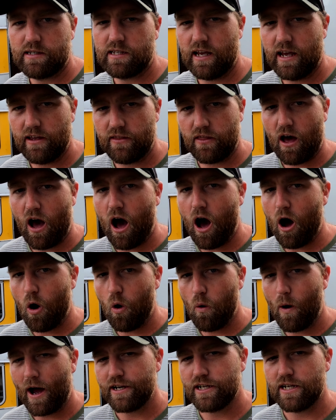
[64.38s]
is that the
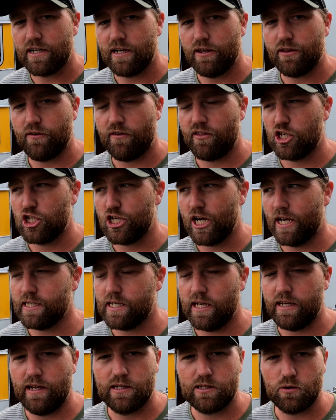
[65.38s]
hole underneath of the
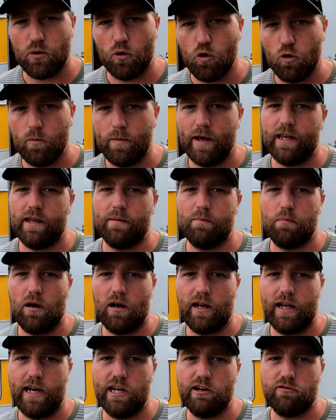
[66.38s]
chassis has all been
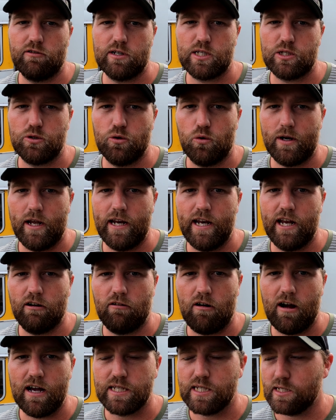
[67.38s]
completely restored.
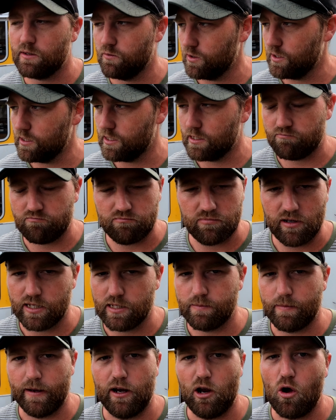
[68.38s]
Any rust
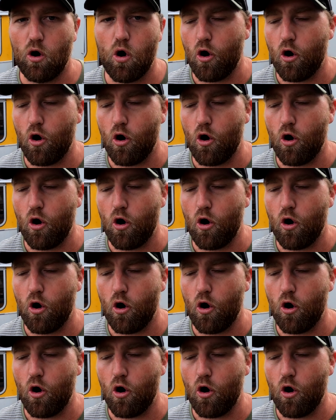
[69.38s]
has been